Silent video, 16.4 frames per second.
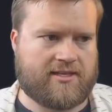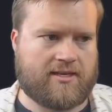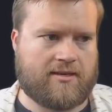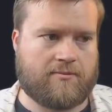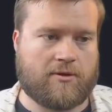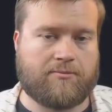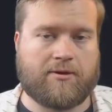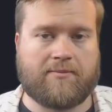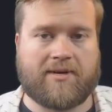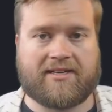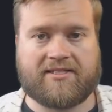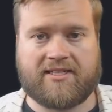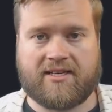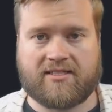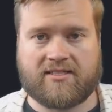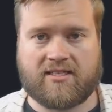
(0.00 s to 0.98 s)
I'm going to put my
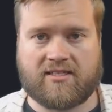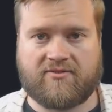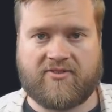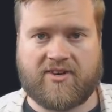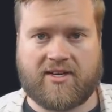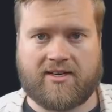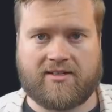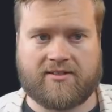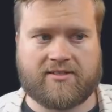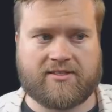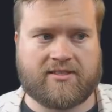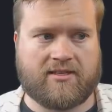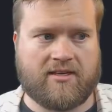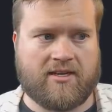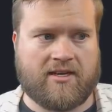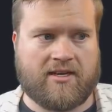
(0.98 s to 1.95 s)
C S S files
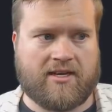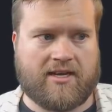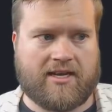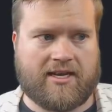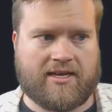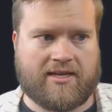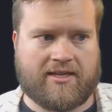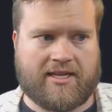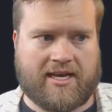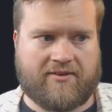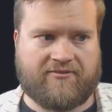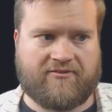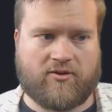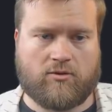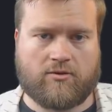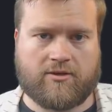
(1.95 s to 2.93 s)
in that
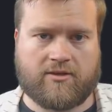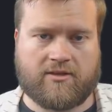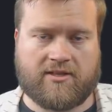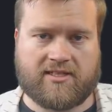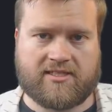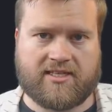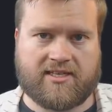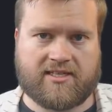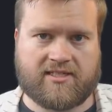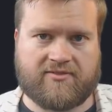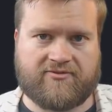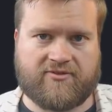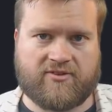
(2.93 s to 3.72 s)
folder, in the C S